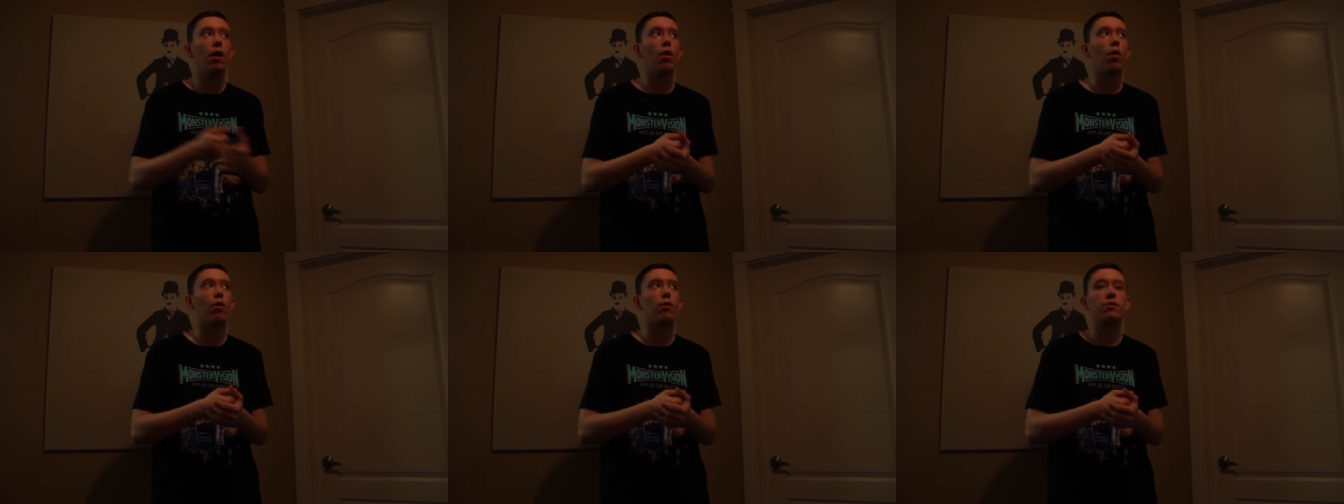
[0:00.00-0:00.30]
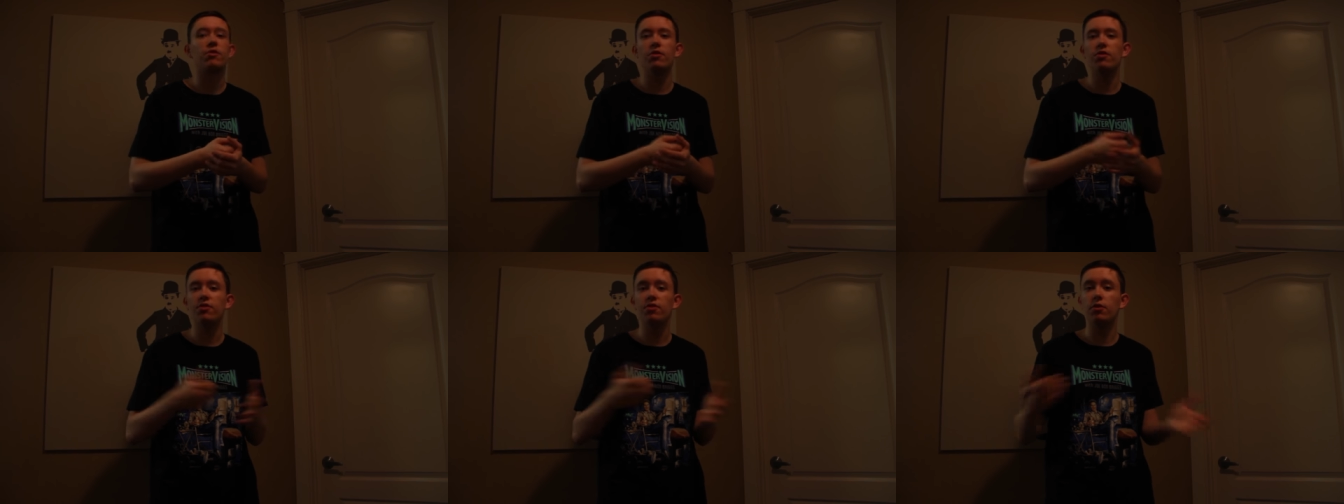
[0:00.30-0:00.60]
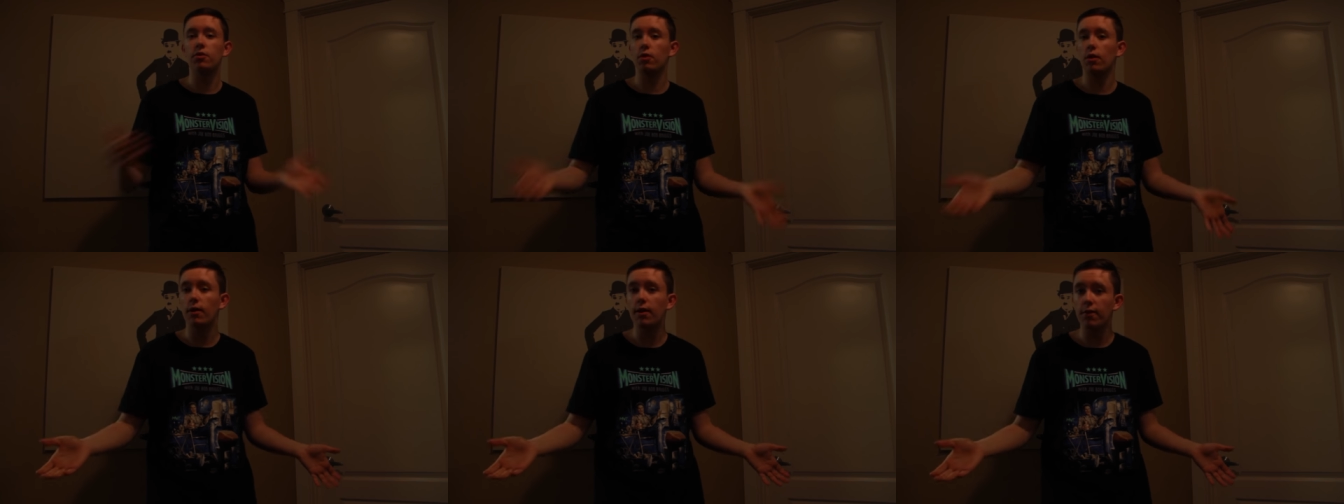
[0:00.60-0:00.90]
or just
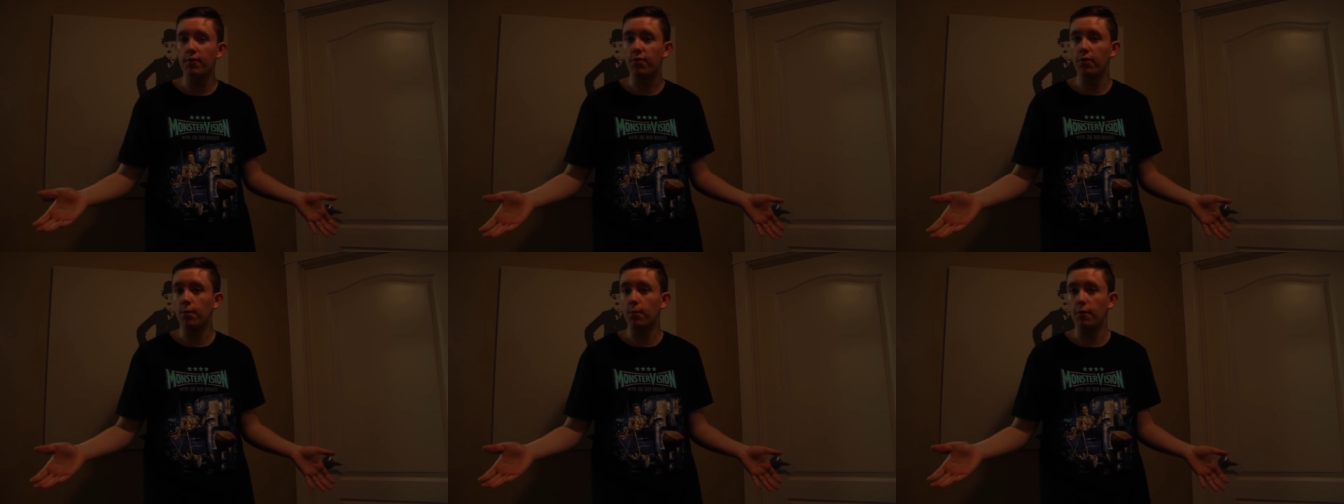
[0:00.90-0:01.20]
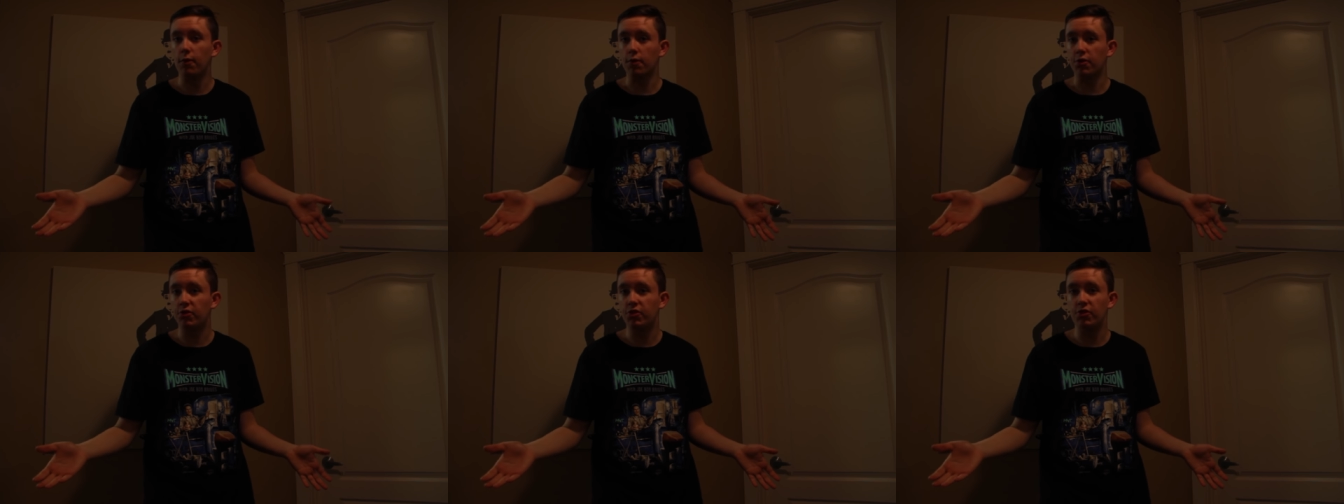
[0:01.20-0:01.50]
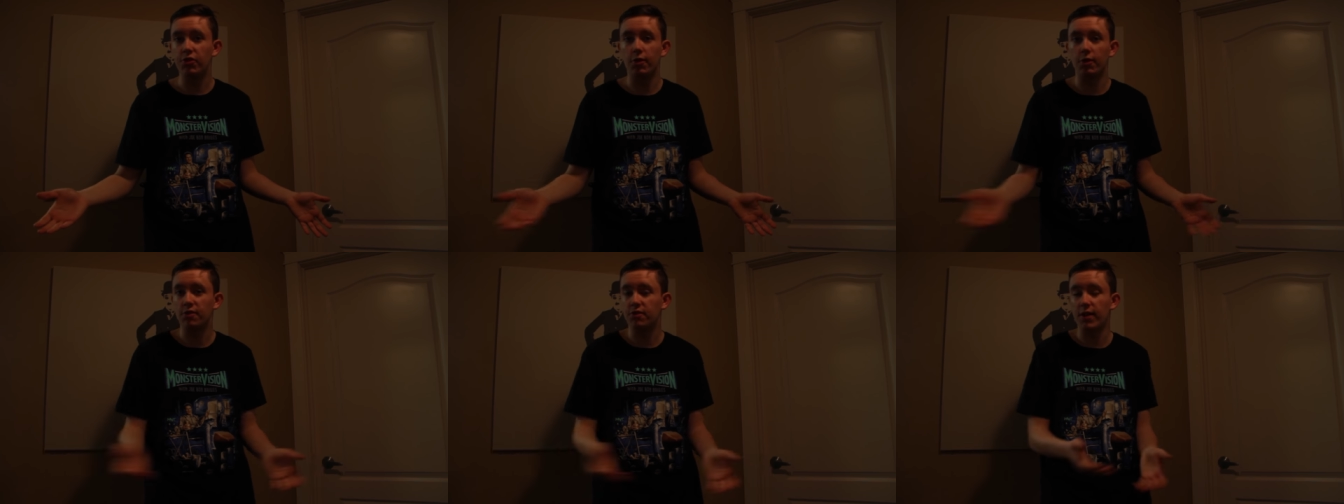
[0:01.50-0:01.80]
you're looking for more
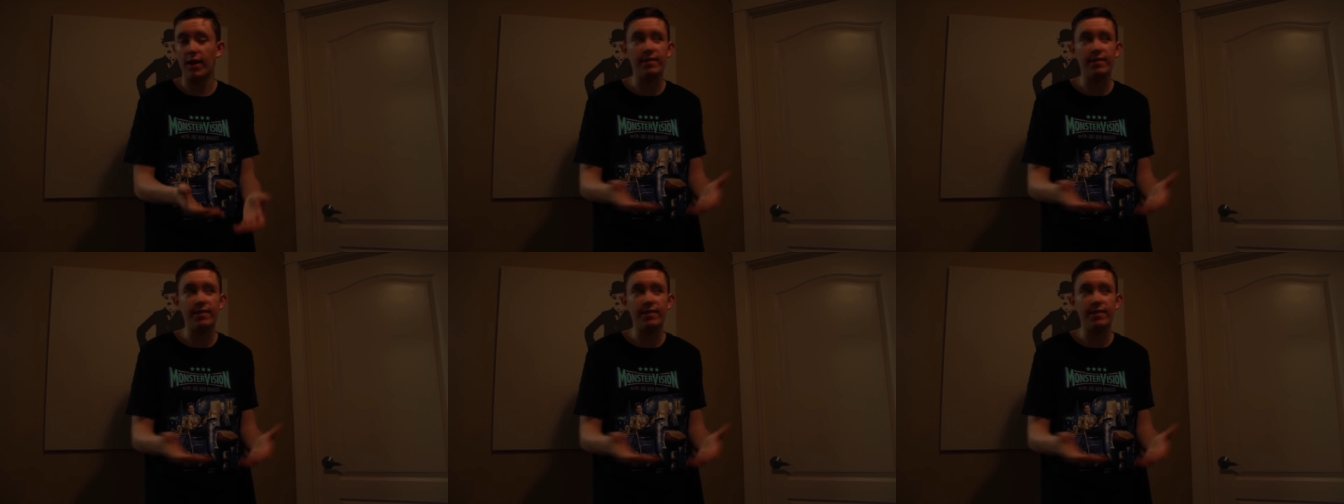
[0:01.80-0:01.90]
shirts,